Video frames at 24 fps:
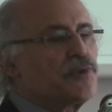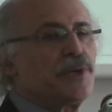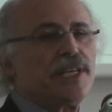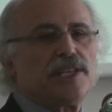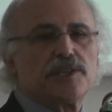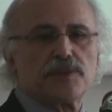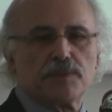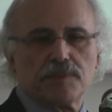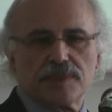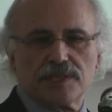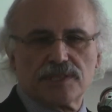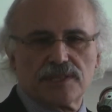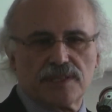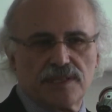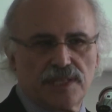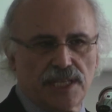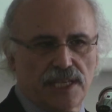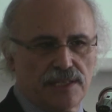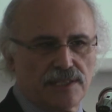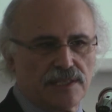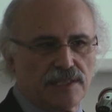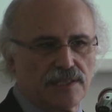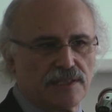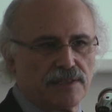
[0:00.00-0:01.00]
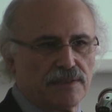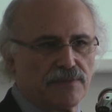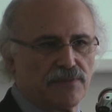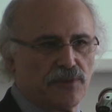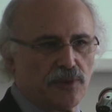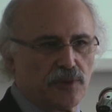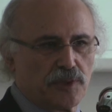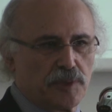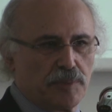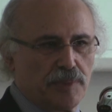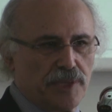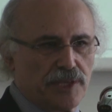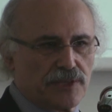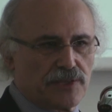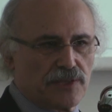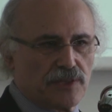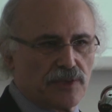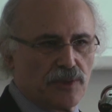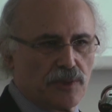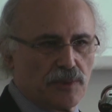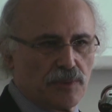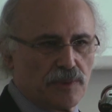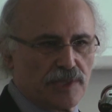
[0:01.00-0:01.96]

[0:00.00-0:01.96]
treatment needed for the person